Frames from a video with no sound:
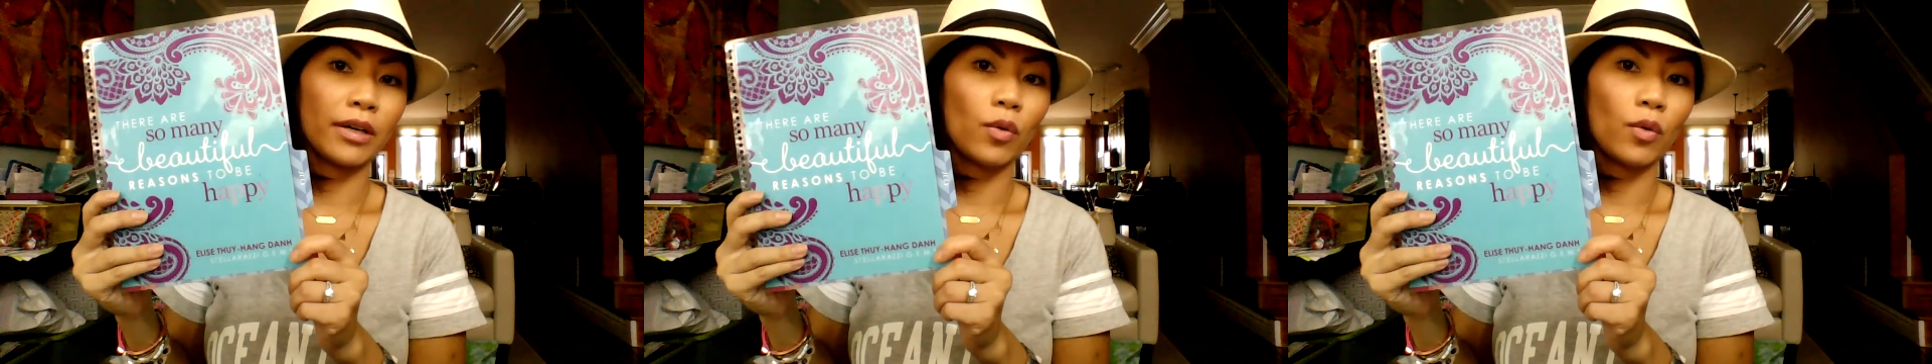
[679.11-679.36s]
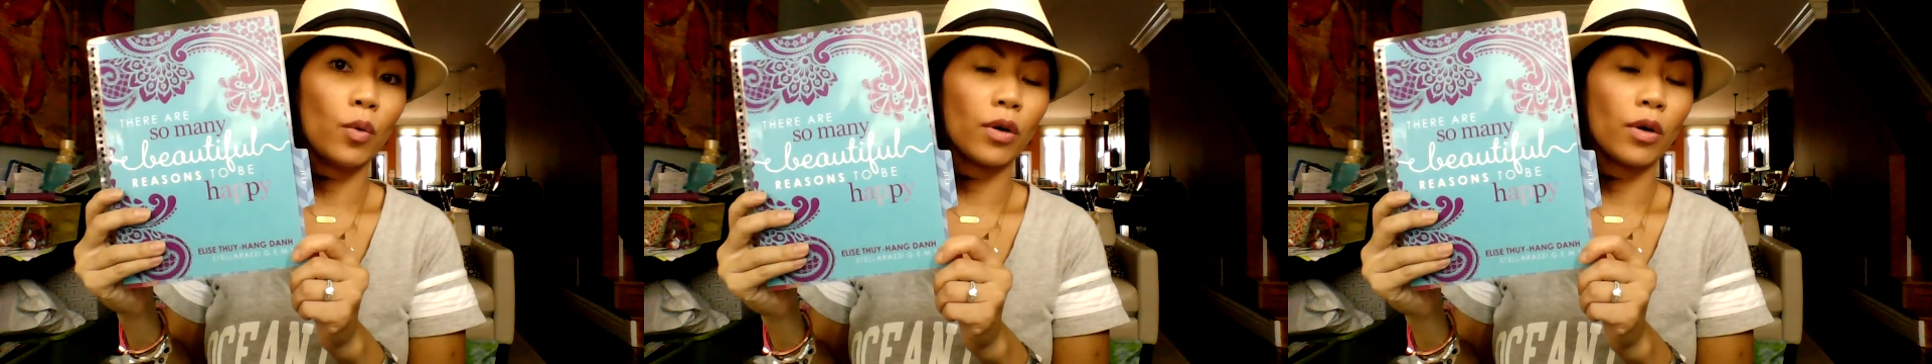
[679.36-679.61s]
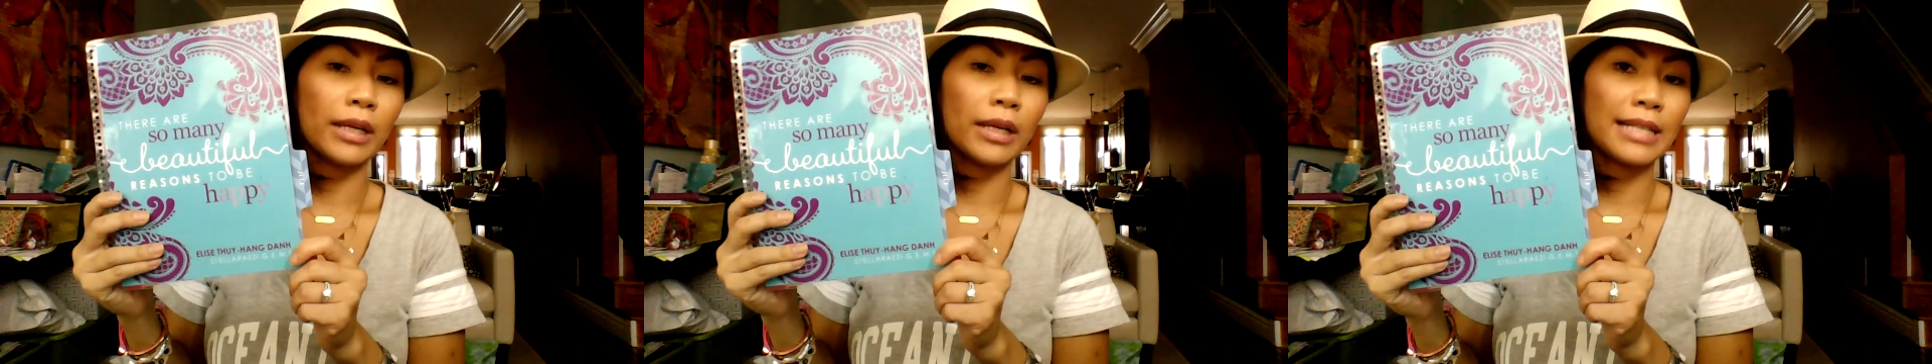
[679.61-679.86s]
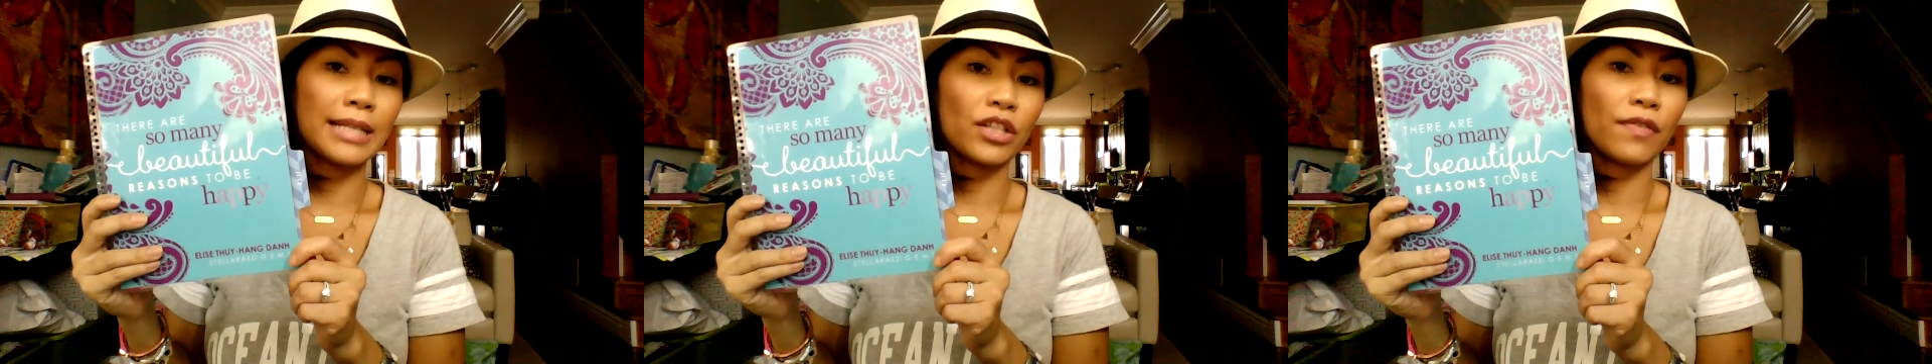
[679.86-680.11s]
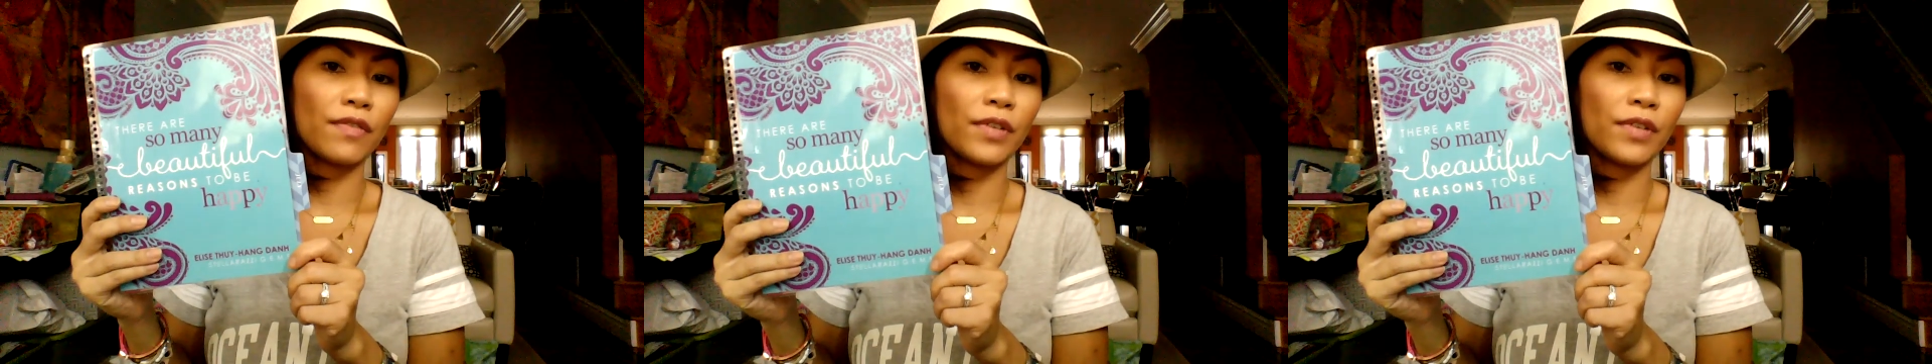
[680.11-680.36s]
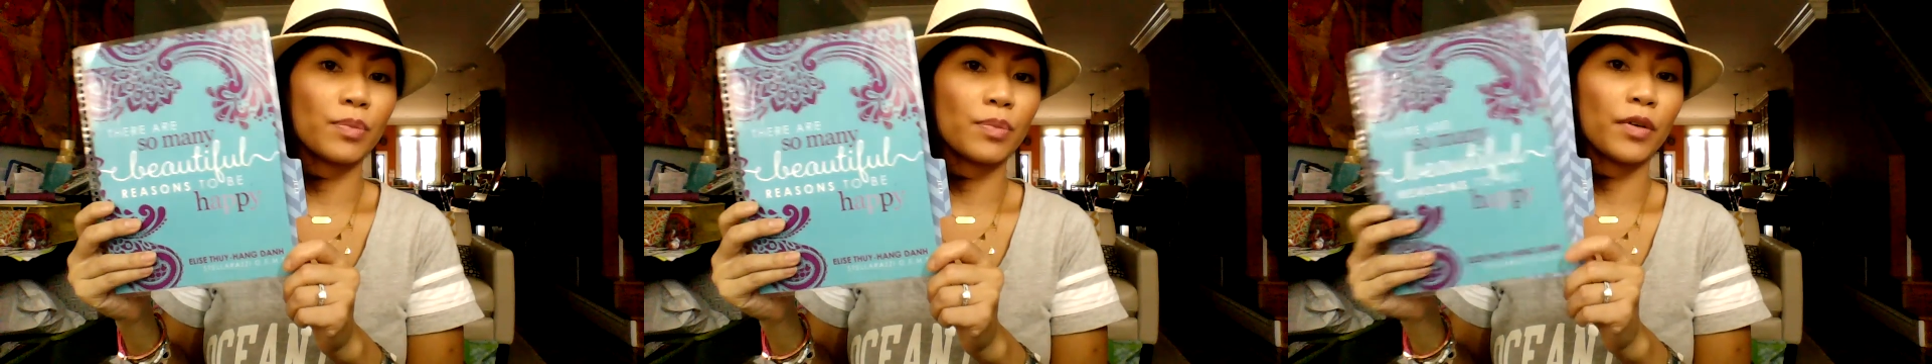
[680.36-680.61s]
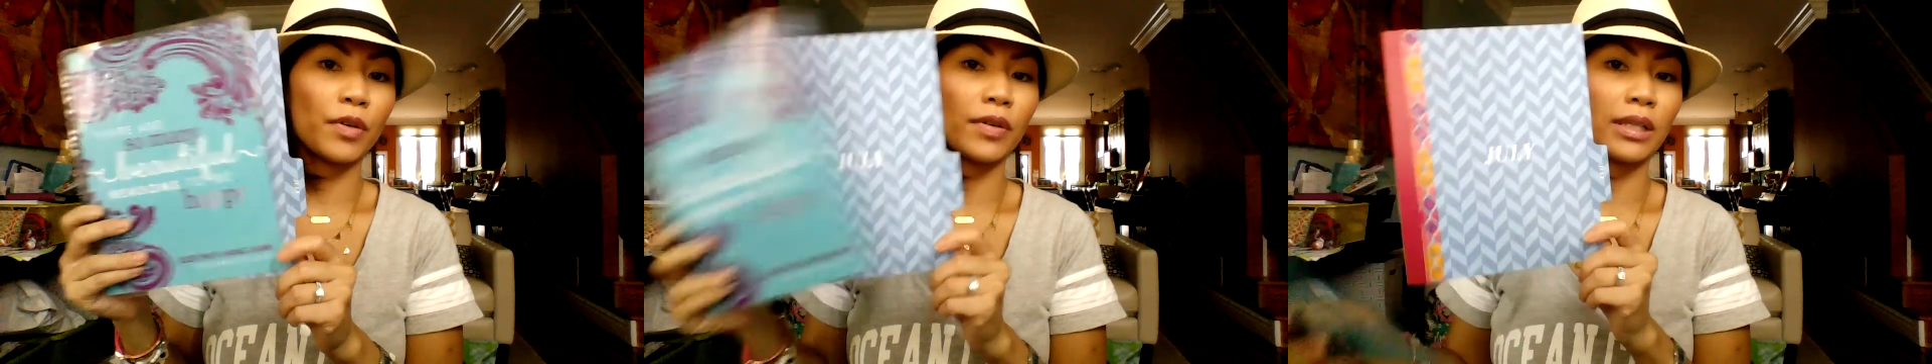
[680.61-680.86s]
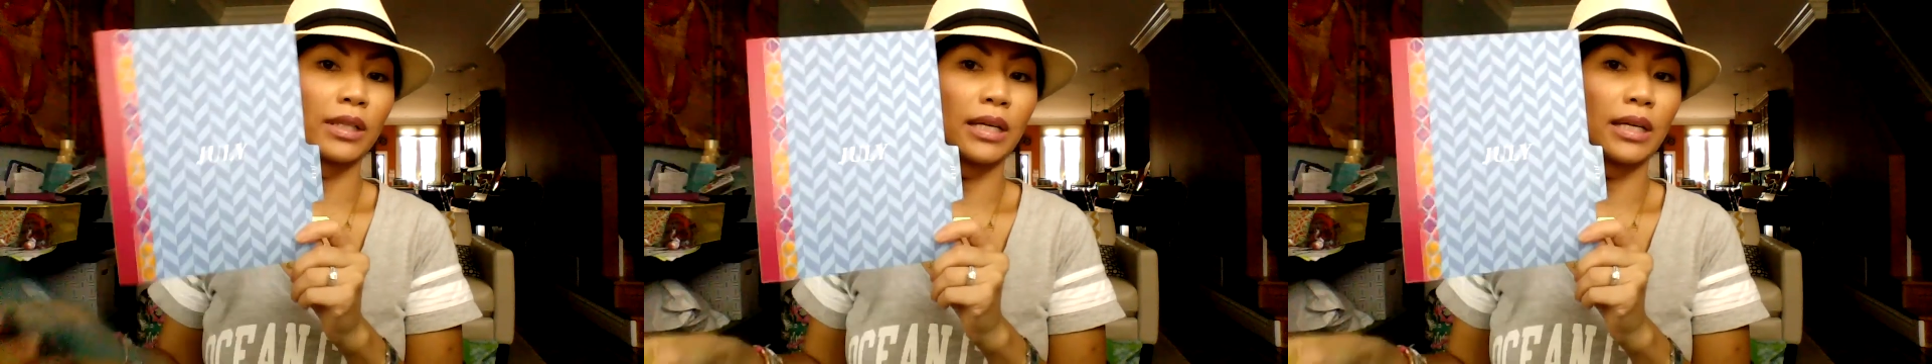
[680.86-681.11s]
or it actually fits
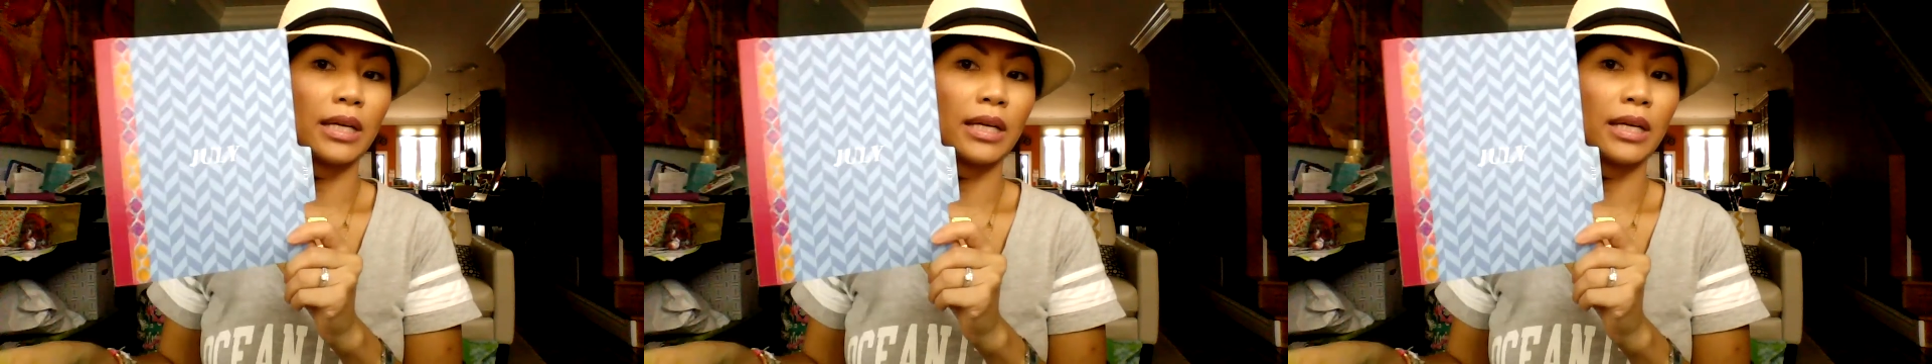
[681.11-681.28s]
perfectly